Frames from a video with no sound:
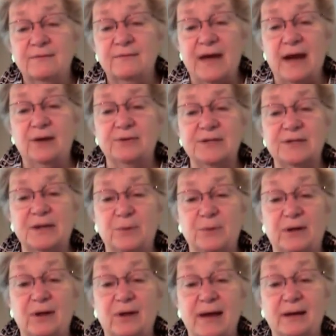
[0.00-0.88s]
faculty
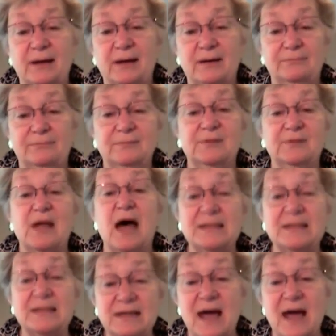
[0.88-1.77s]
would like
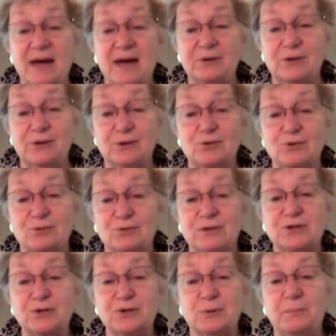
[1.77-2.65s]
not to have to do
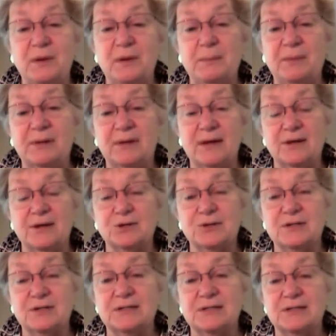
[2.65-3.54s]
traditional
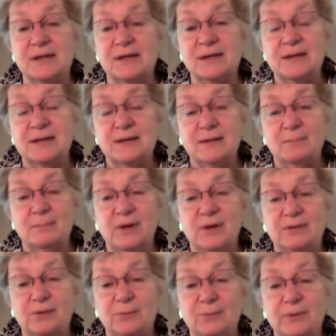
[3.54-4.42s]
publications,
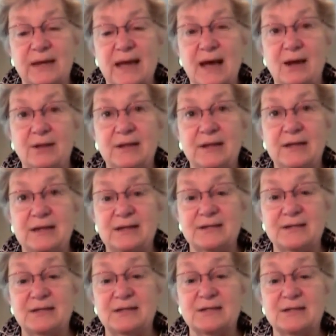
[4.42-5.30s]
but the reality
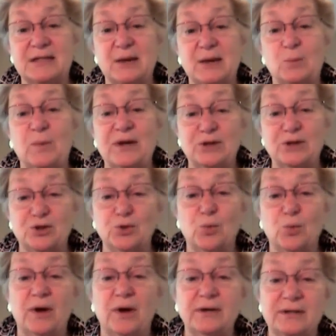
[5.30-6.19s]
is that we
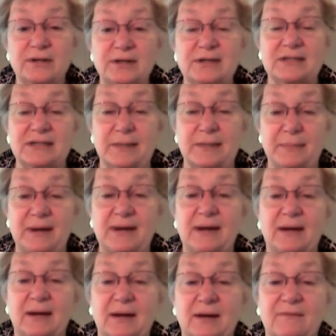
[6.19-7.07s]
do want to
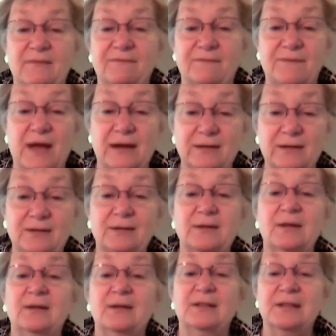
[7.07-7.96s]
disseminate and
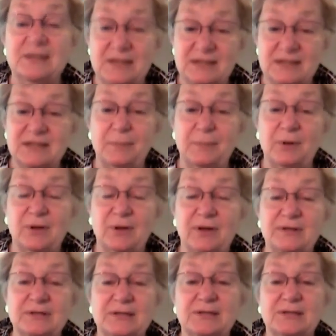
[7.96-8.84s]
affect the
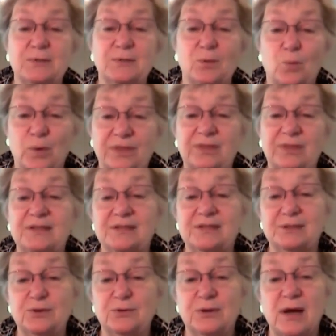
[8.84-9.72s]
disciplines with
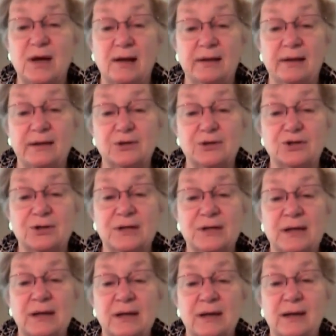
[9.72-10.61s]
this new knowledge,
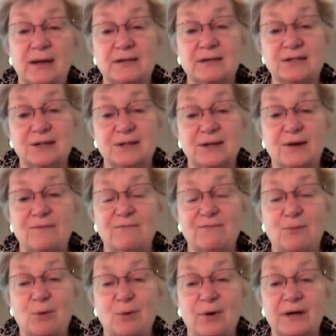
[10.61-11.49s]
and so
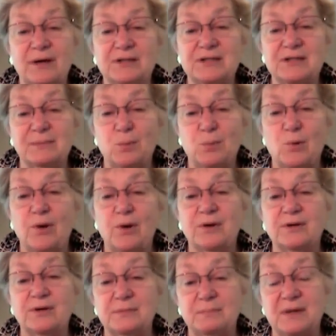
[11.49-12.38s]
therefore it's
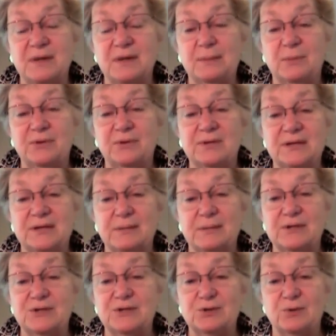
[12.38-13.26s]
important to be able to
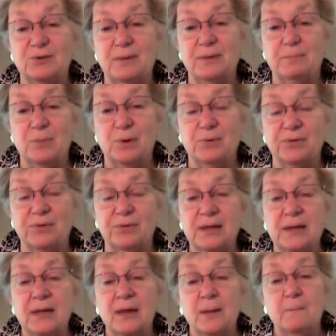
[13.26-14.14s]
demonstrate both.
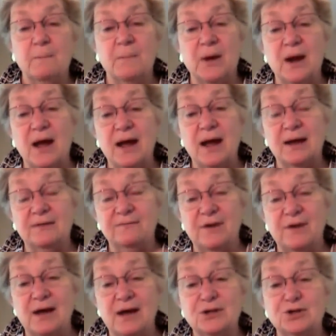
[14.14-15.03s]
But I
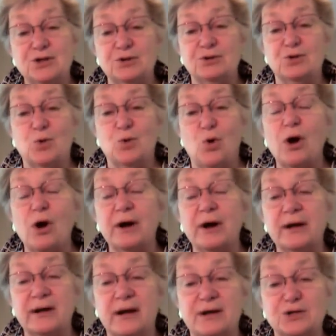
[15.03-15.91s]
advise you to
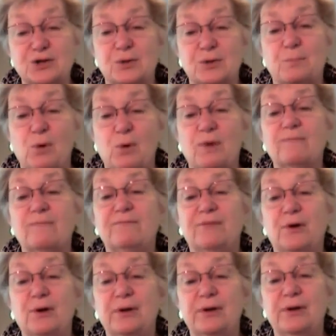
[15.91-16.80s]
organize your
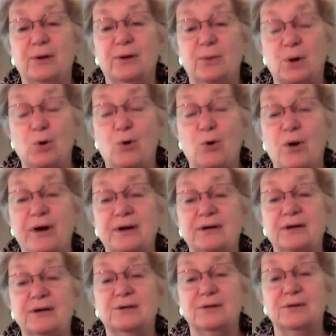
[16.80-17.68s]
portfolio
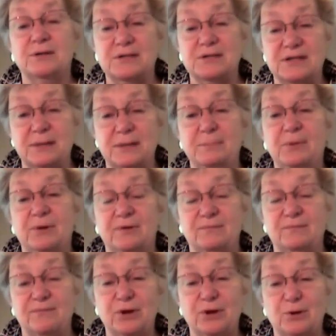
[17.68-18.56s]
according to the
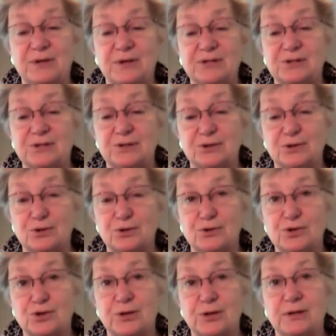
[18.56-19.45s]
template for your
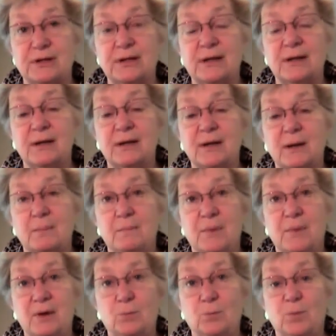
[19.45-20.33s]
institution,
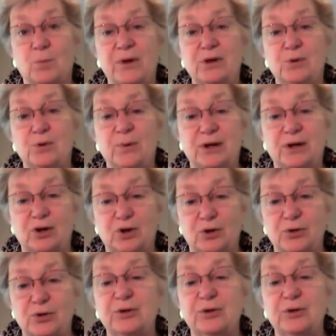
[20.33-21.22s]
but when you
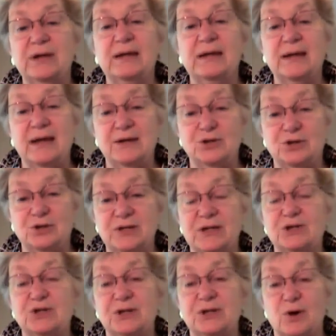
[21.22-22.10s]
include engaged
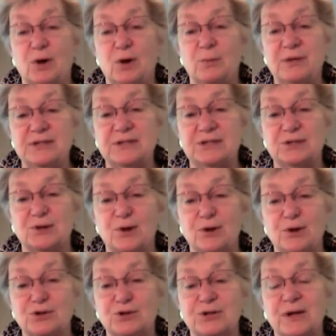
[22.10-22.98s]
teaching or
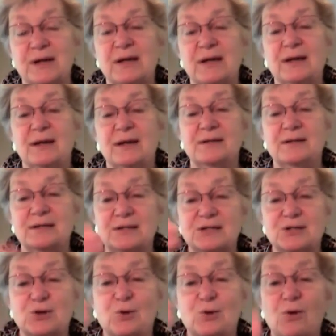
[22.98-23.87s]
research,
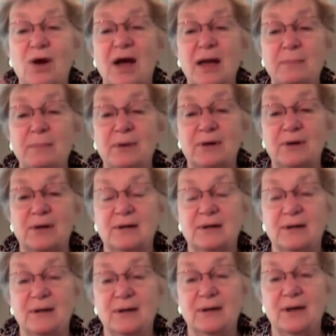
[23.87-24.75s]
describe
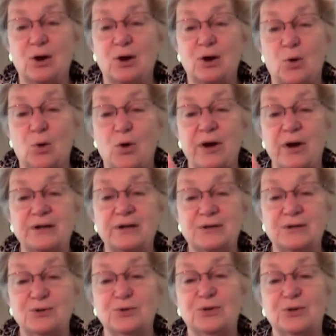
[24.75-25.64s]
it
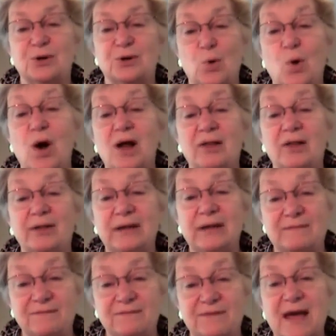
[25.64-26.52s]
according to the
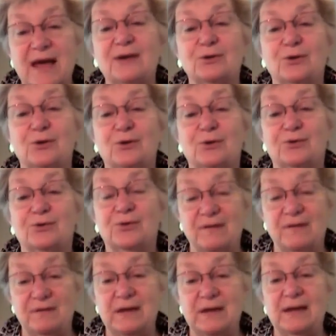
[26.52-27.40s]
quality
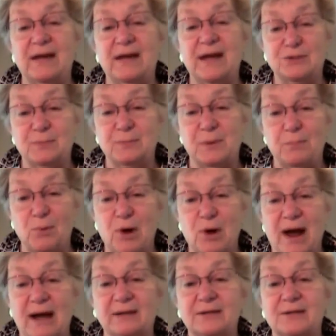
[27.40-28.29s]
factors of engagement
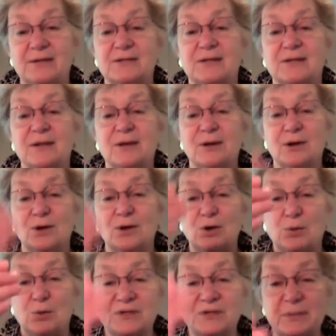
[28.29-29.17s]
practice.
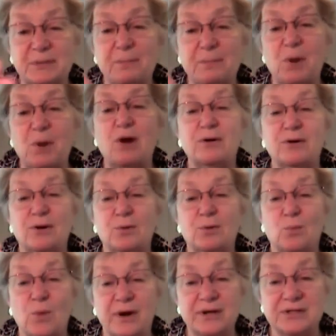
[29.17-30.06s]
Who is the
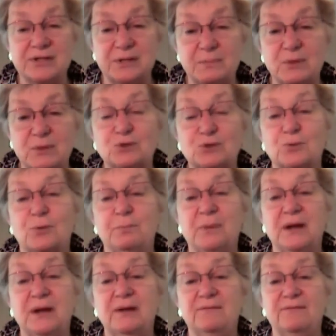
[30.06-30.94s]
partner? What is the mutual
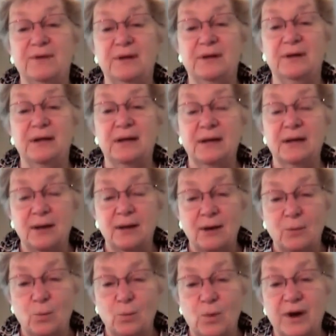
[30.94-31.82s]
benefit?
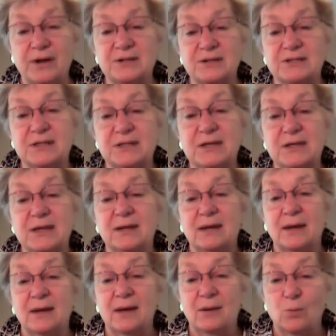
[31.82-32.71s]
What is
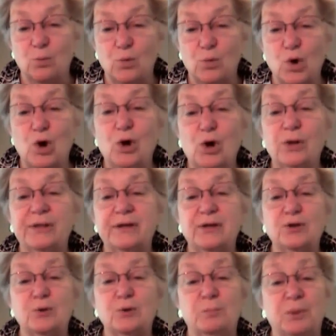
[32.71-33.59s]
the role
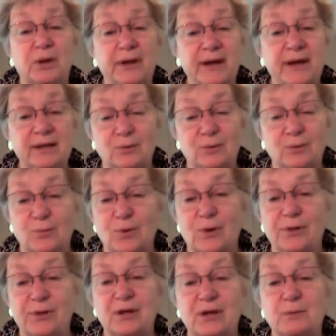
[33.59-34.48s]
that you played, the
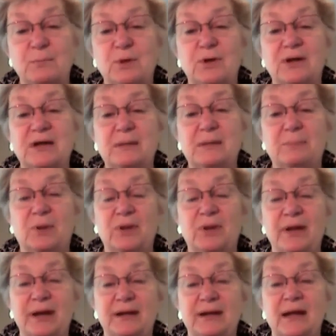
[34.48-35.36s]
role the community
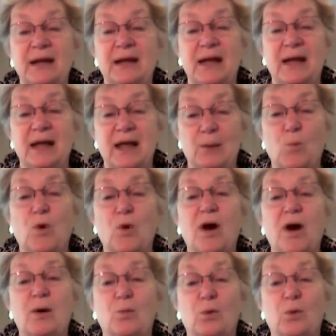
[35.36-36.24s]
played, and
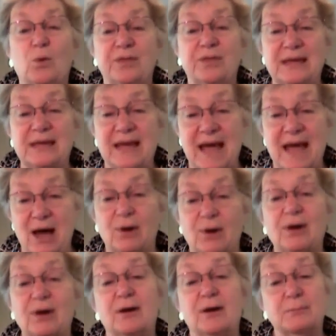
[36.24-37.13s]
what were the
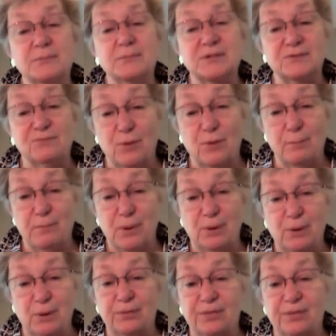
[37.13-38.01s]
outcomes for
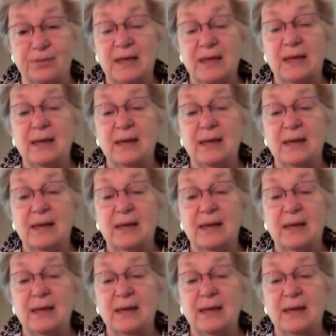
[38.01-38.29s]
both?